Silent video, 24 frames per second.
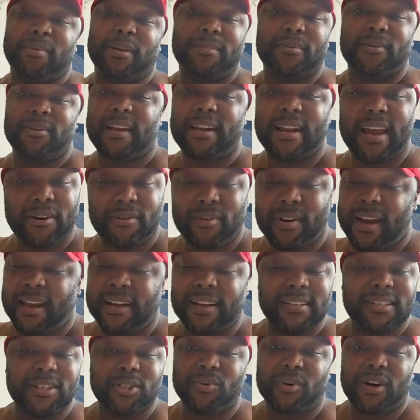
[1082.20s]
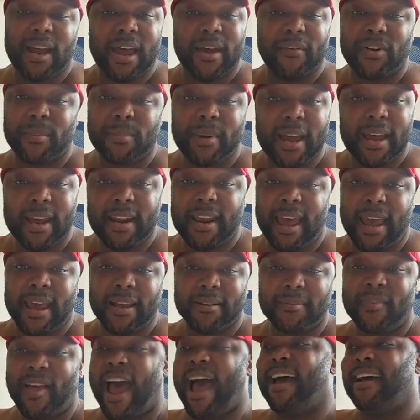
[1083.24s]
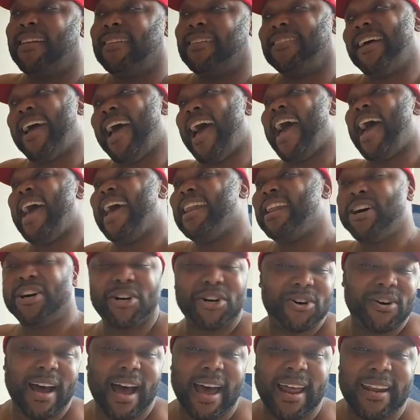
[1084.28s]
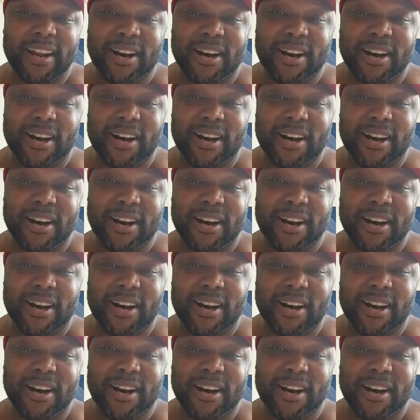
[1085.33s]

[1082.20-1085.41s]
the people that they ran into were having a bad day. I know,